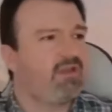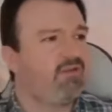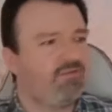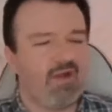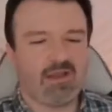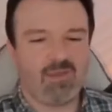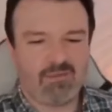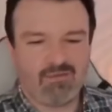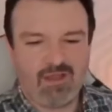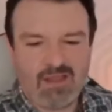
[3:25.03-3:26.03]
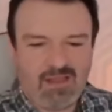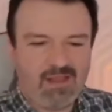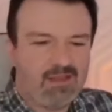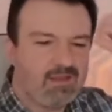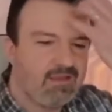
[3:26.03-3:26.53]
What the fuck am I
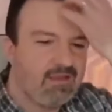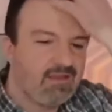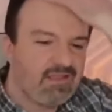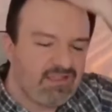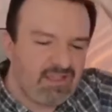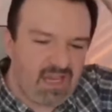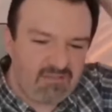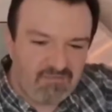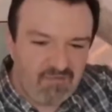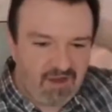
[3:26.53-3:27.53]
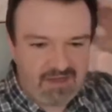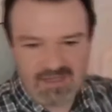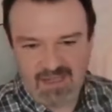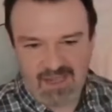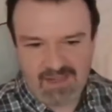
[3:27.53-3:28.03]
playing? This is a
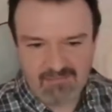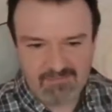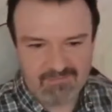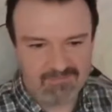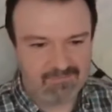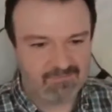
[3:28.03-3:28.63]
fighting game?